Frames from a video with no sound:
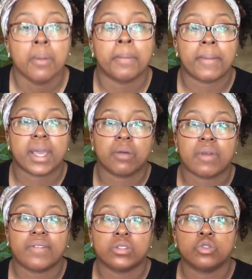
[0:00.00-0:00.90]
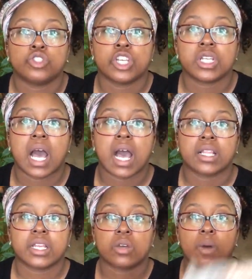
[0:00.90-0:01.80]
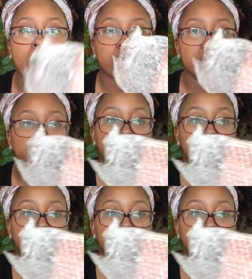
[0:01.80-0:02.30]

My Makeup Revolution Highlighting Quad is